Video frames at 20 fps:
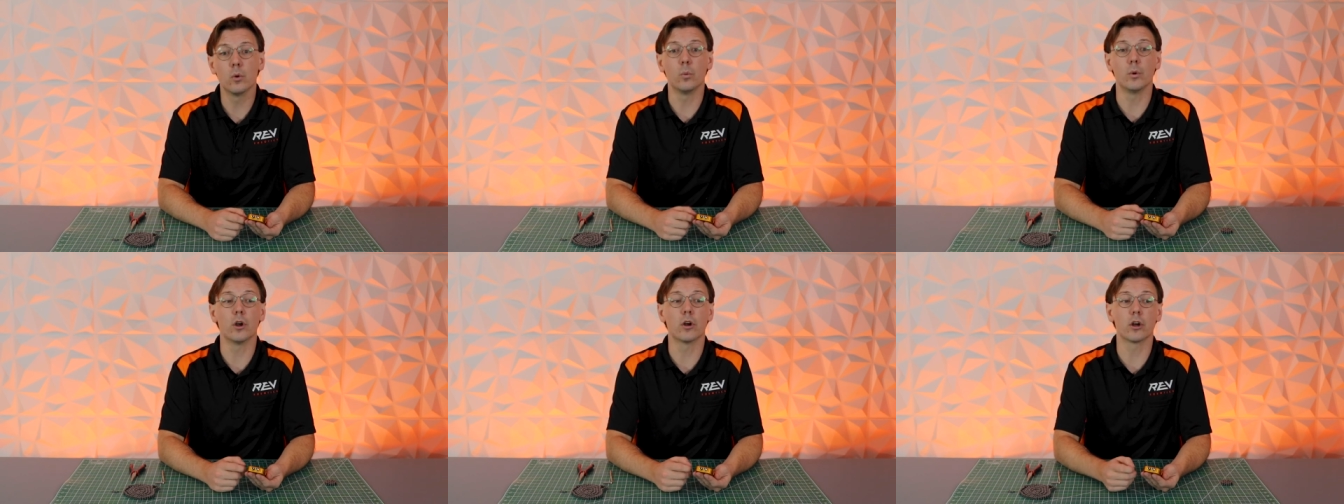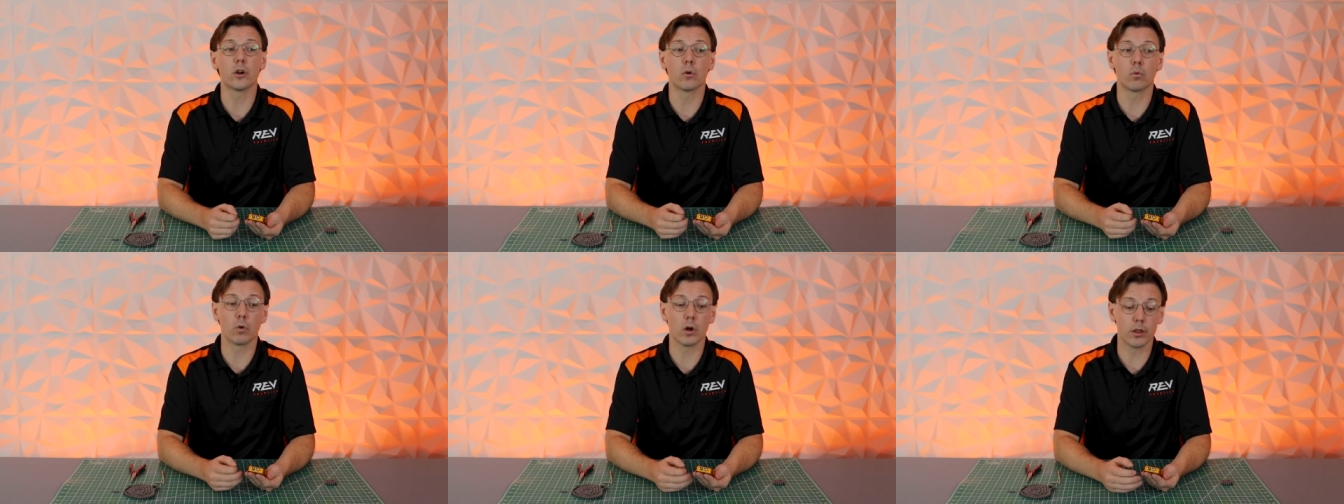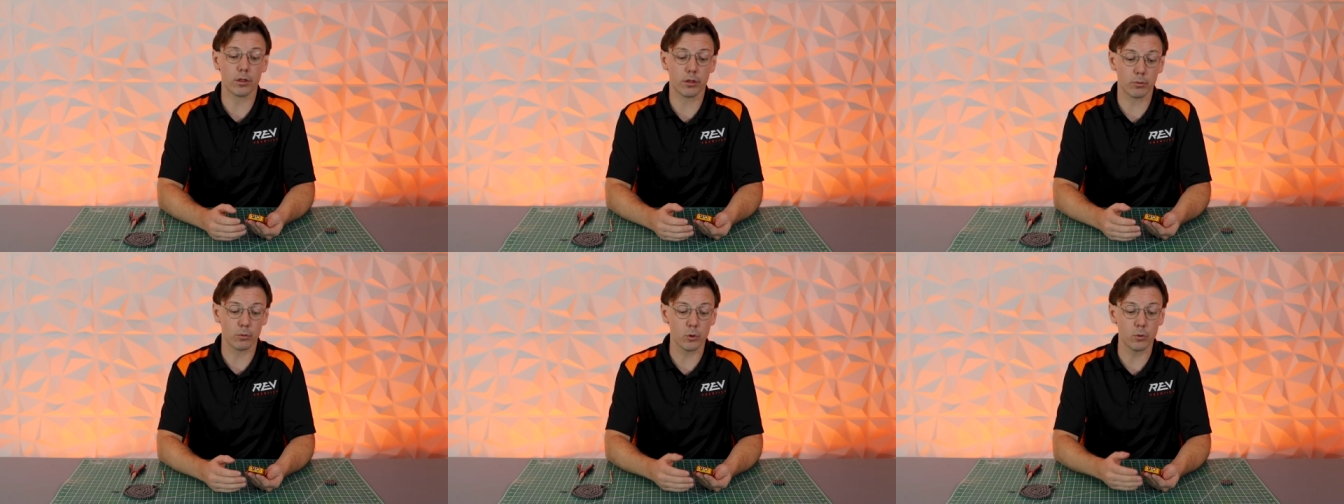We are going to
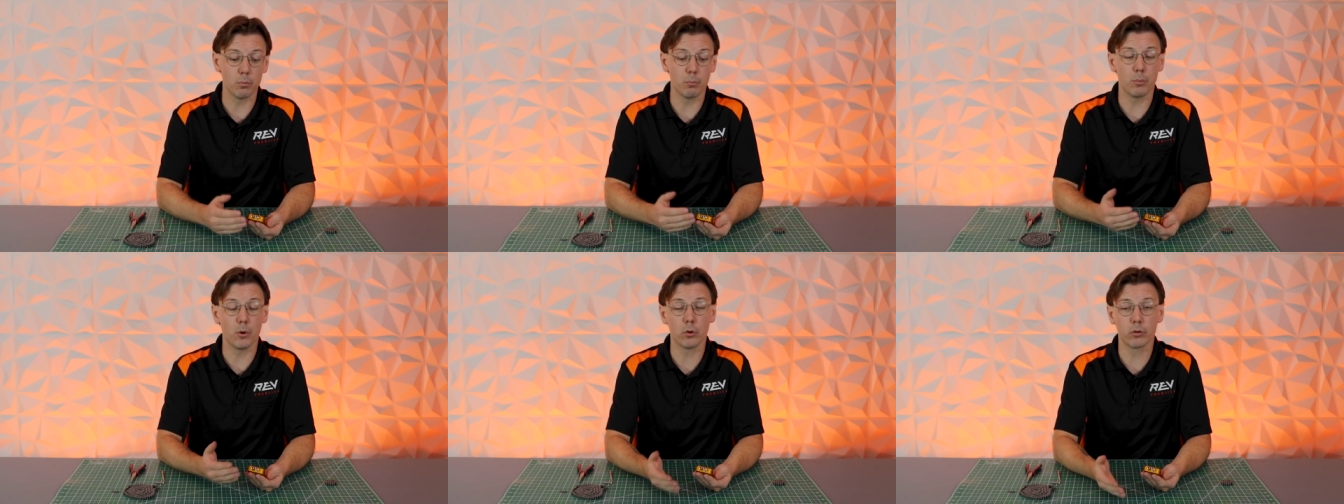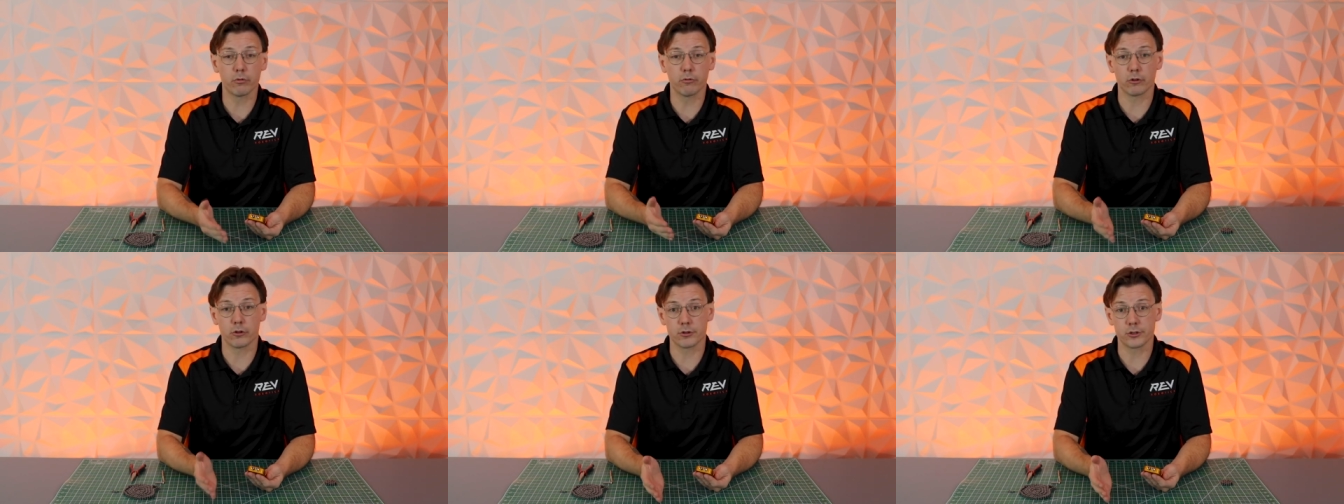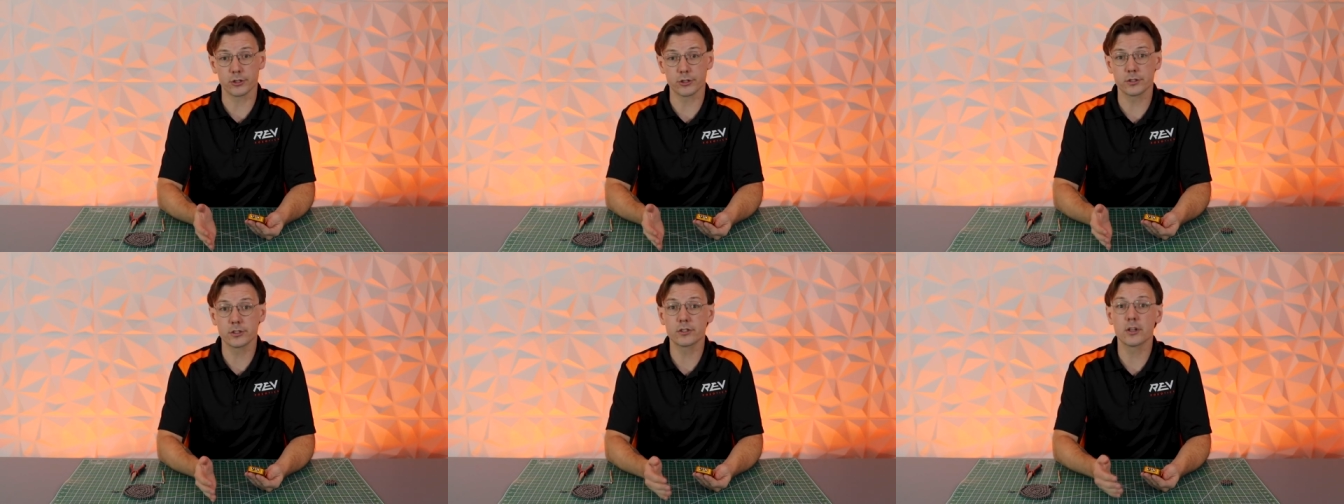run through both
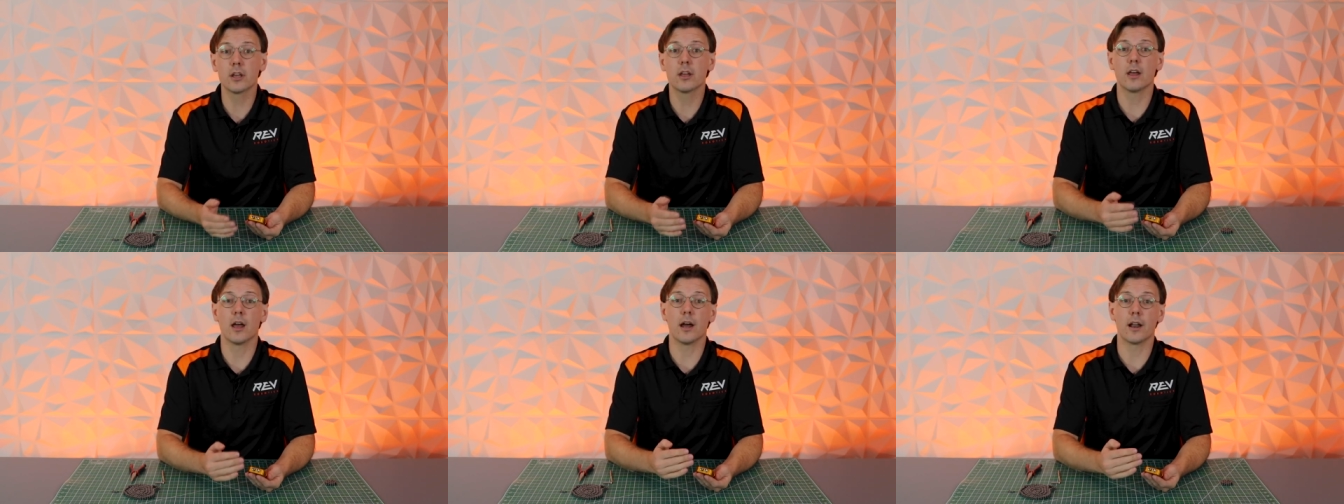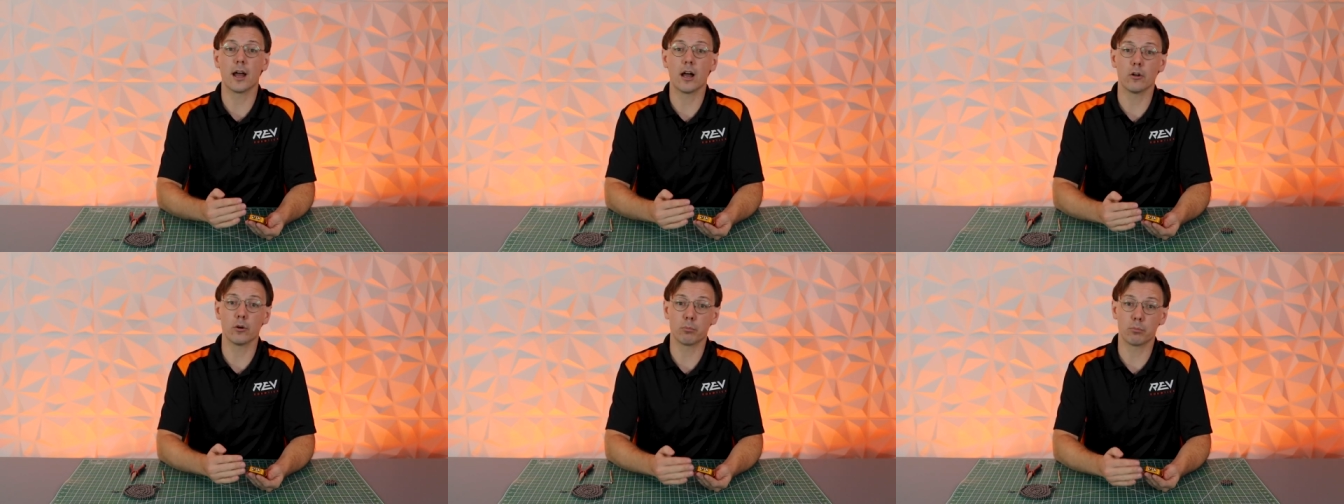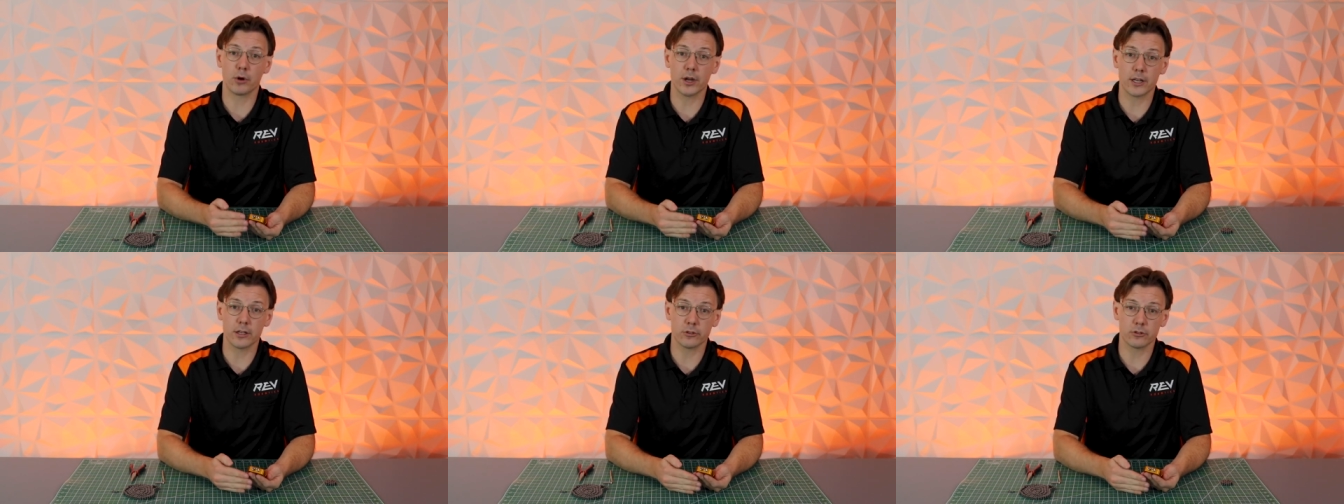versions on how to
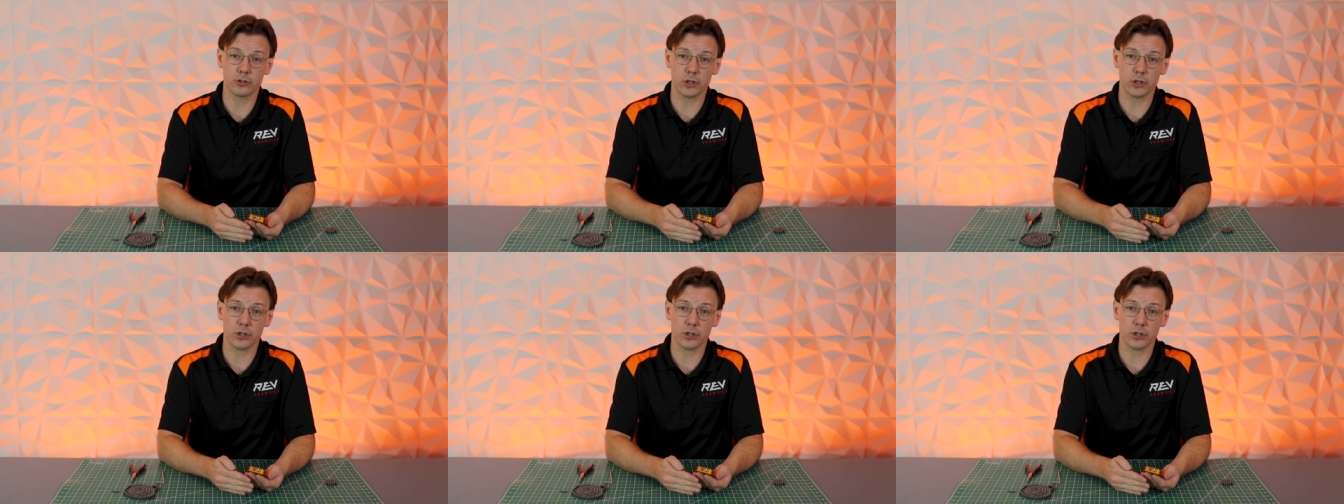break a